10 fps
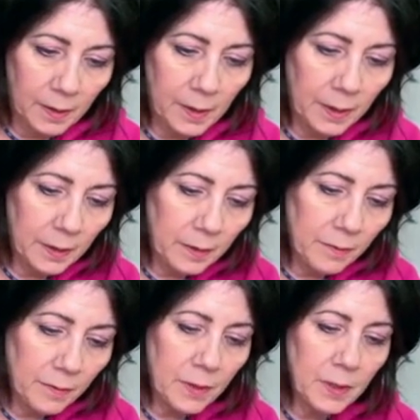
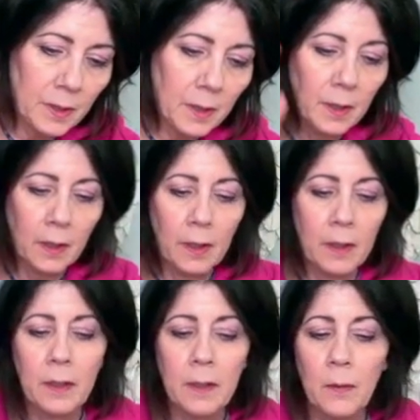Negatives.
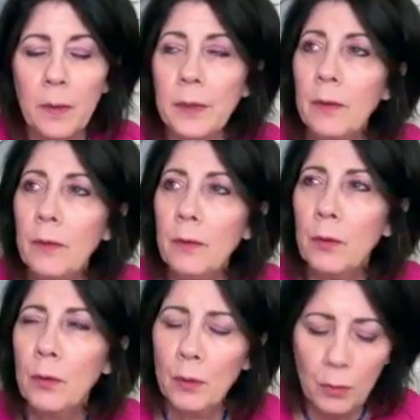Uh, one,
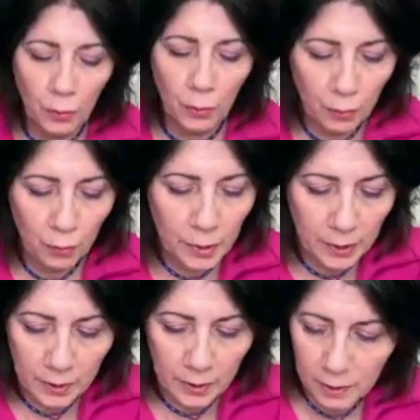two,
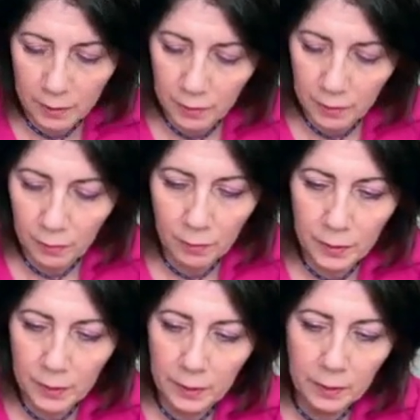three, section
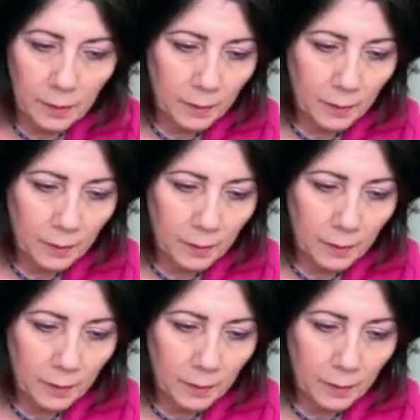three.